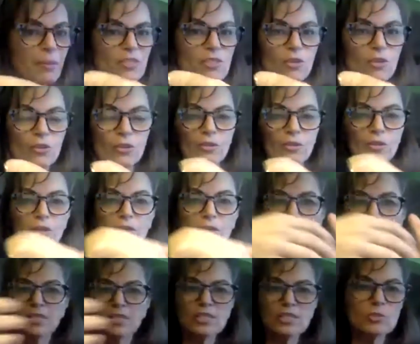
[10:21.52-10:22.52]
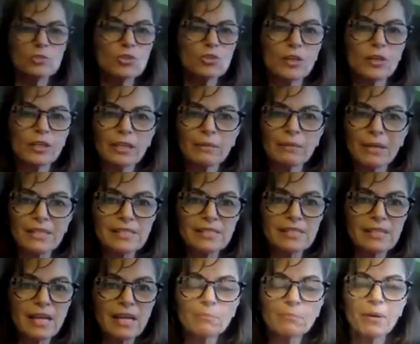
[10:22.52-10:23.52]
are, these are talking about
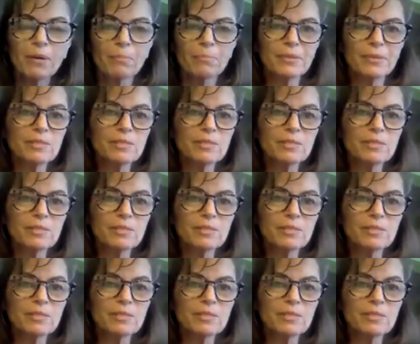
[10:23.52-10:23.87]
sock puppets,